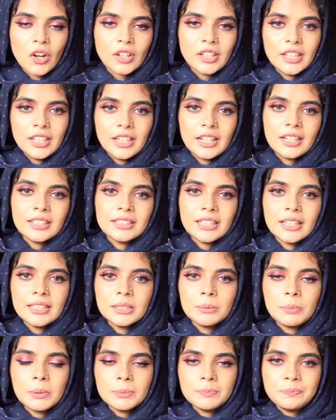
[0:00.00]
it.
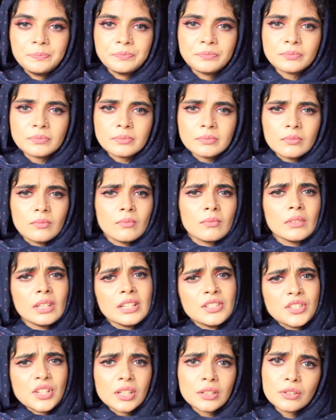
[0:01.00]

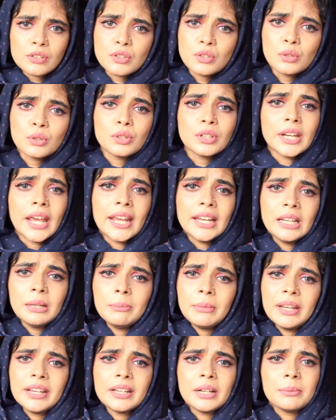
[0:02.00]
Just to daily
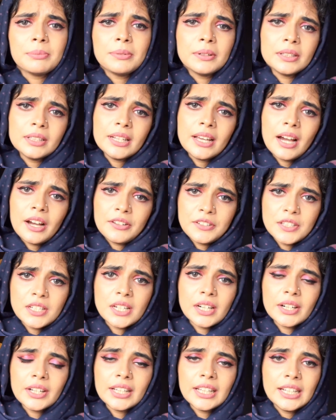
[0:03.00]
makeup ingle,
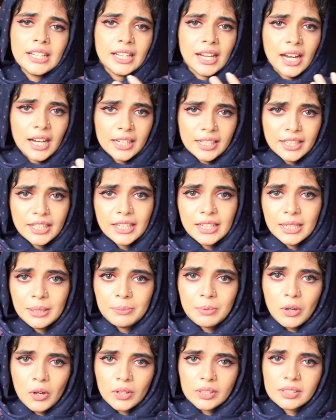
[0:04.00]

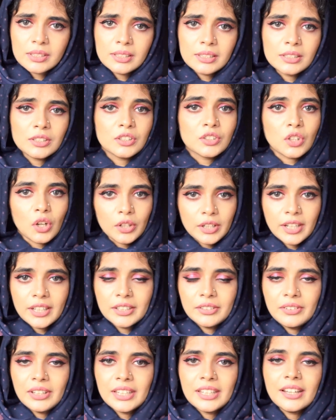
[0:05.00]
products sort
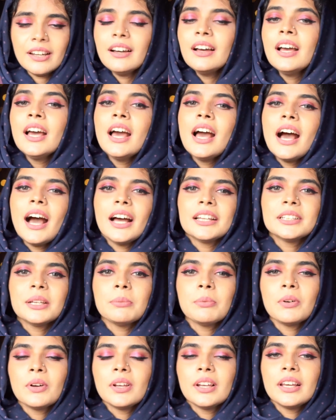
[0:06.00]
it. That is
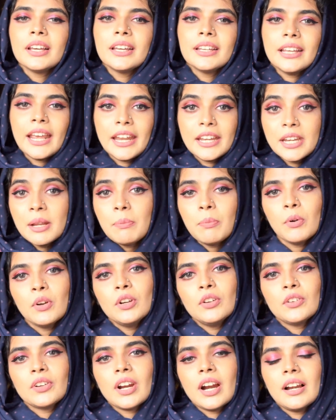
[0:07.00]
why enne
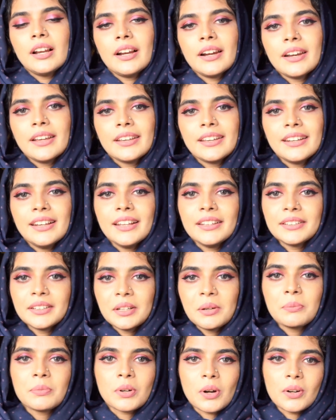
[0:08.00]
pole oralana engile
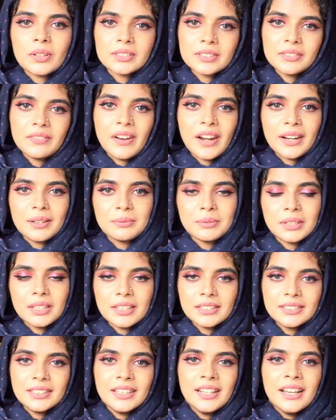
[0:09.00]
endukku products venam
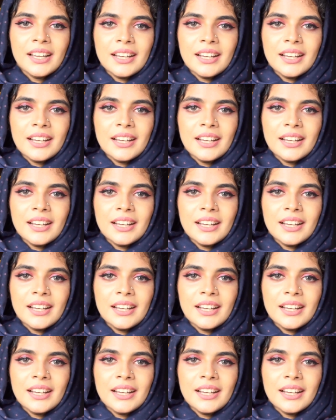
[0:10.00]
nalladu